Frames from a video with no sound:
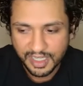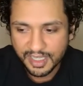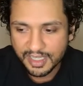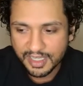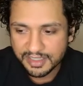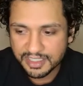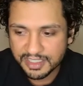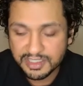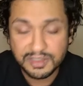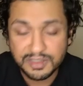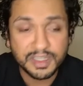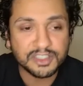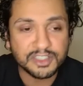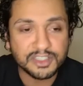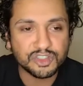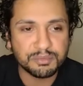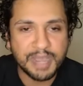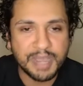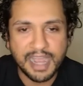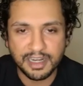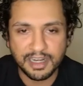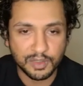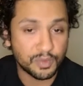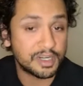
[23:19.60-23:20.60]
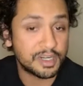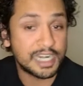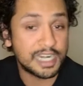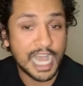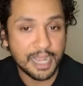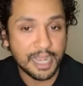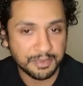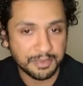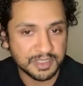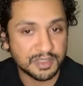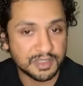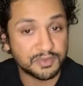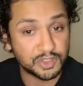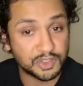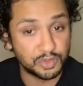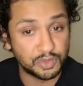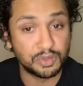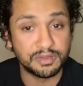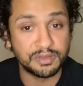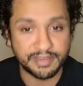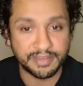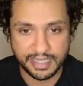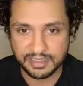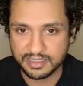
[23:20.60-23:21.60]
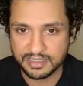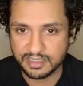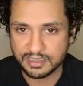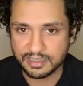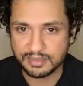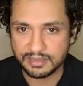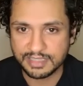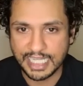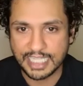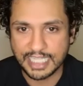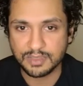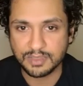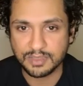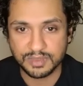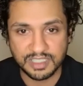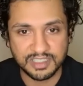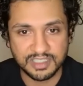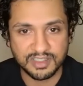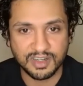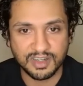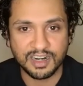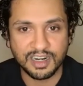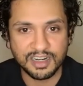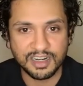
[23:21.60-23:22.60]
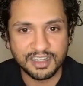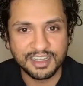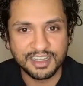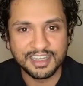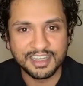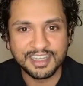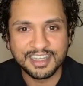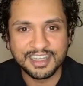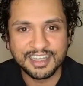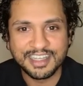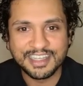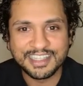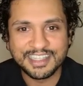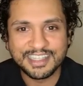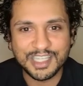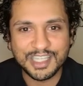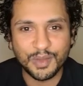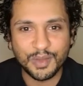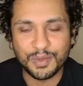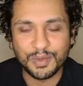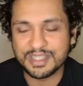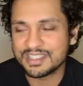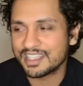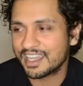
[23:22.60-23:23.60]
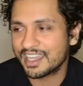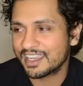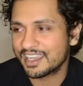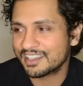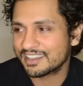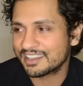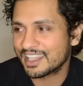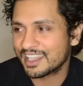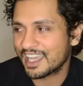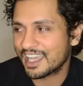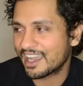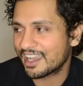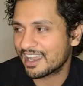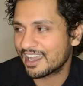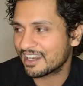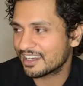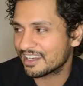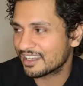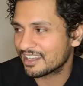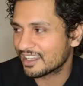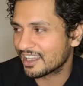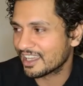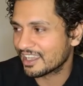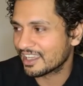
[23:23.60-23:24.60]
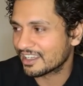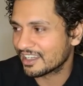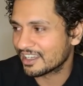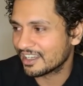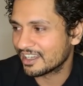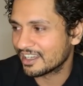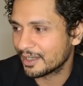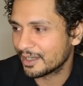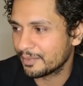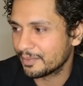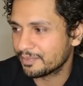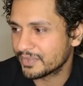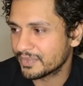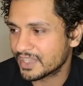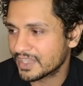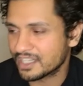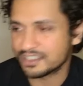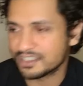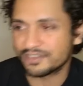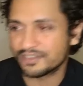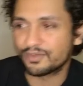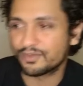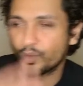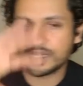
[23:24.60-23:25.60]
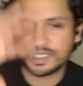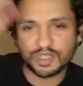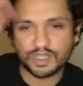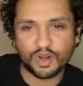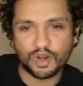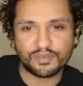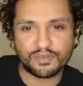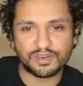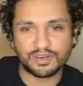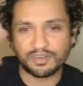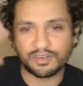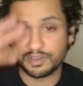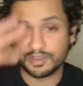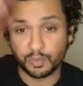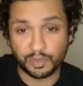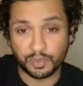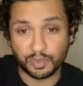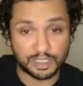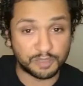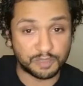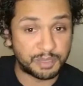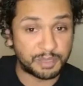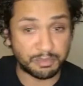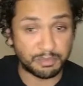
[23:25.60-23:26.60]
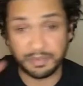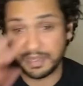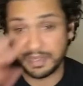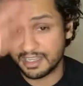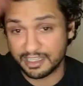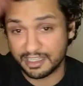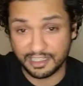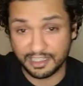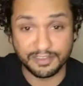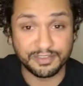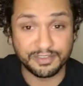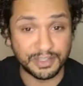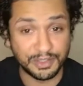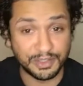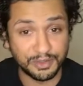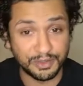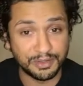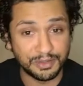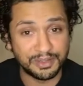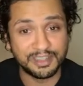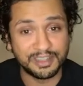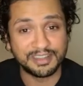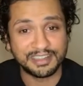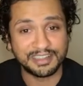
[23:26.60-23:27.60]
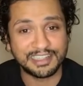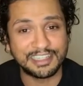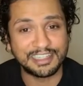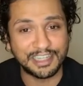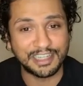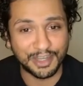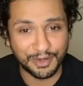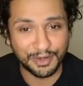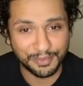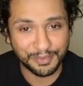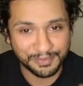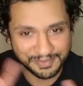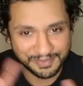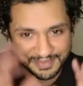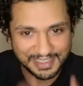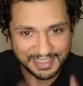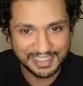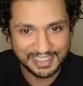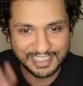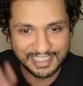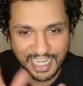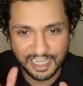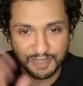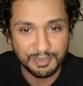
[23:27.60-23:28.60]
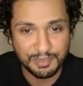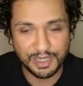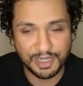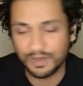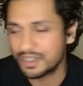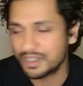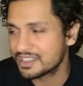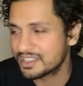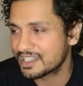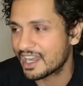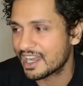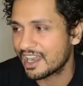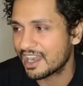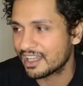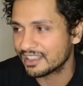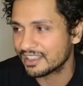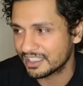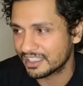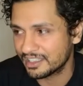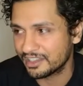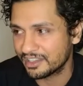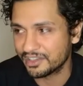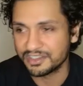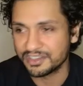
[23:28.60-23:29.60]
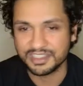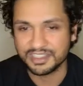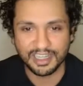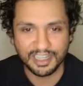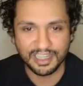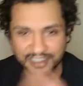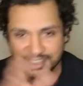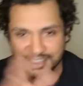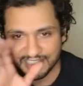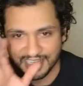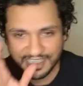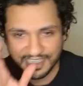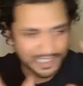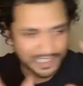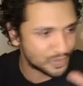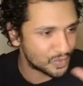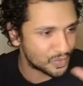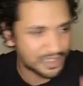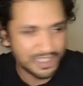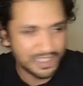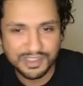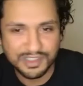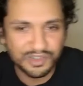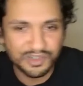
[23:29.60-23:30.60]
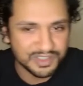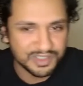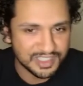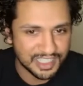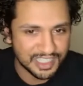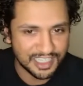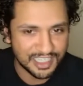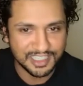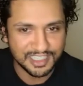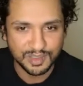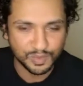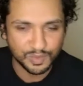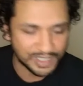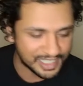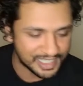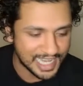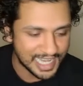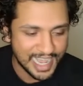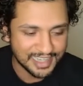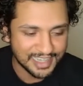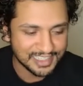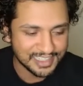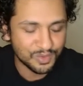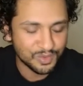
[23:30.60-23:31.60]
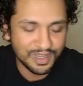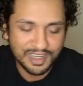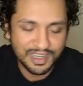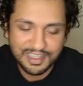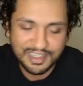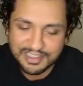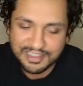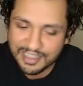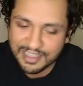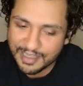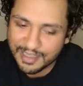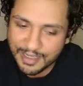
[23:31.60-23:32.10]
these are like dramatic reenactments of true events. That's what these are. So it's like that, like there's a voiceover of the real people being interviewed, documentary style, and then there's us like doing these little scenes reenacting wise,